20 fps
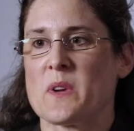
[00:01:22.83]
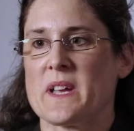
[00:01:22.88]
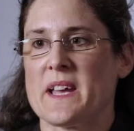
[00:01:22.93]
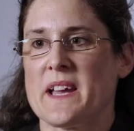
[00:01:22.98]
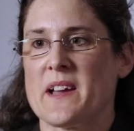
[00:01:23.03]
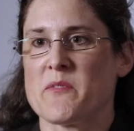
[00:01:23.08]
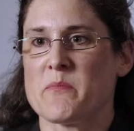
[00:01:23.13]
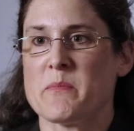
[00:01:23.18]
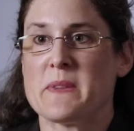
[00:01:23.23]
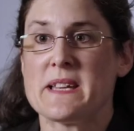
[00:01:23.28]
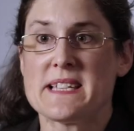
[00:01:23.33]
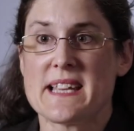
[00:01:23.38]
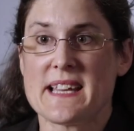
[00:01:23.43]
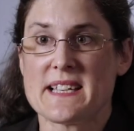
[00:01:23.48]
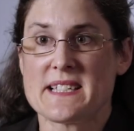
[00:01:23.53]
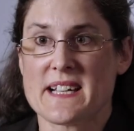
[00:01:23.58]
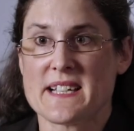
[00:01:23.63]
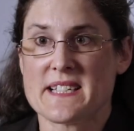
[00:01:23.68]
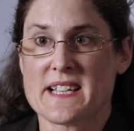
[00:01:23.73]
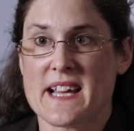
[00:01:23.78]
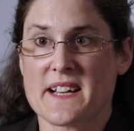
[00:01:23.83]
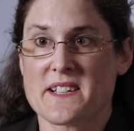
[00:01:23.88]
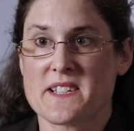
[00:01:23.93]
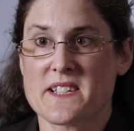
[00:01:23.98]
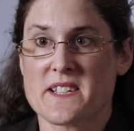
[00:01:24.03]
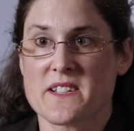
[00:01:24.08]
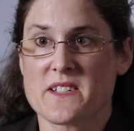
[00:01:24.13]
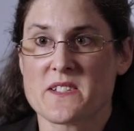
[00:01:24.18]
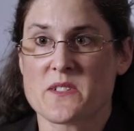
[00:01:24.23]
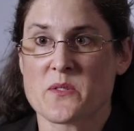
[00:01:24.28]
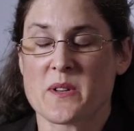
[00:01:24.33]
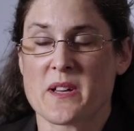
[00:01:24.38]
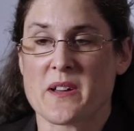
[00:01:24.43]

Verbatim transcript: we have midday didactics,